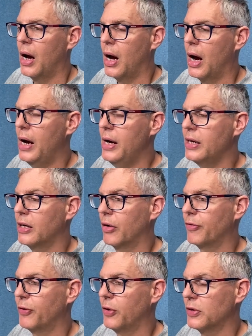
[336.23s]
I get our
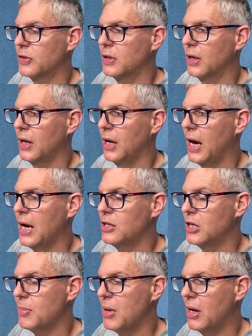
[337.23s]
first
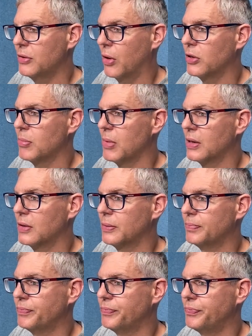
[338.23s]
HTML document.
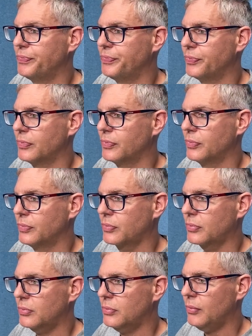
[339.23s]

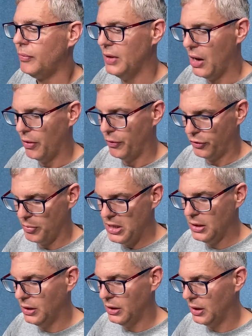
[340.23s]
Now from
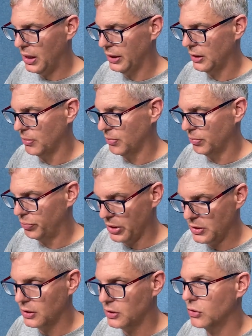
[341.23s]
here, I can
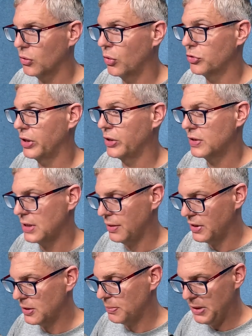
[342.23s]
print it or try to save it
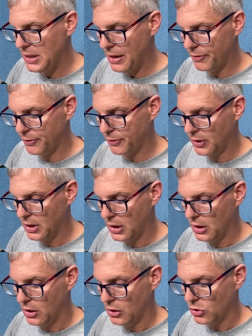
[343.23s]
as a PDF.
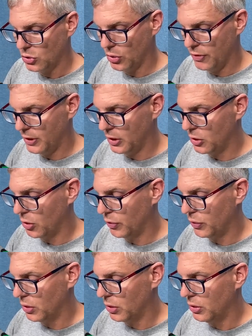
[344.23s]
So if I go
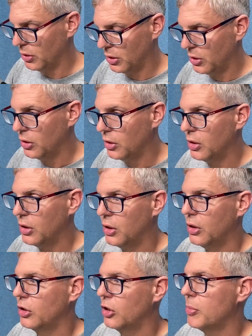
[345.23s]
for
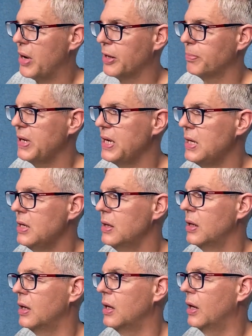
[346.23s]
Command P,
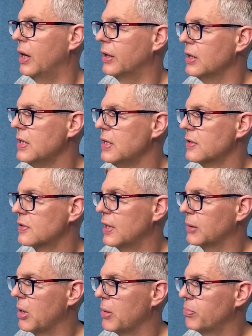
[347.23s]
I can either
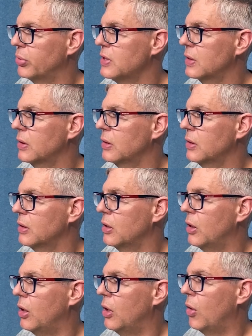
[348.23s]
select my printer
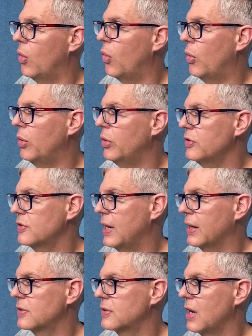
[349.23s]
or
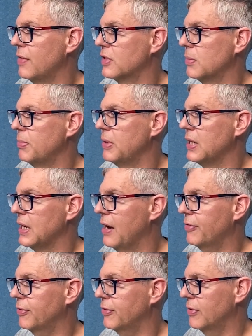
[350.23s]
select Save as a
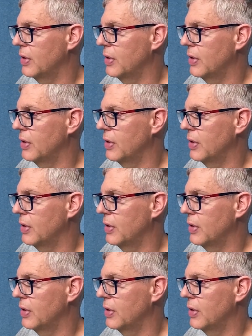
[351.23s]
PDF.